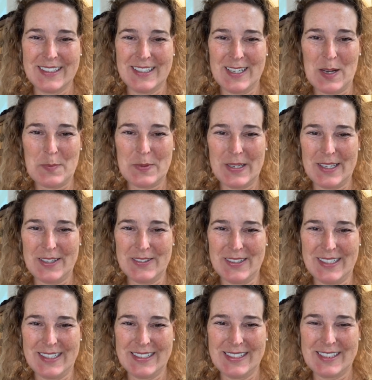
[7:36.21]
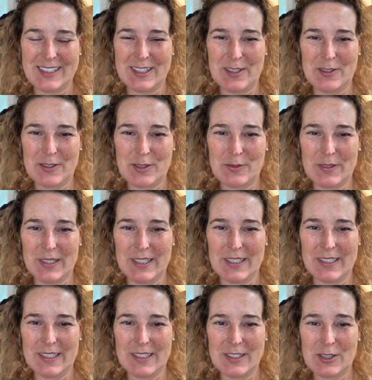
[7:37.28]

update you on, so it's really good.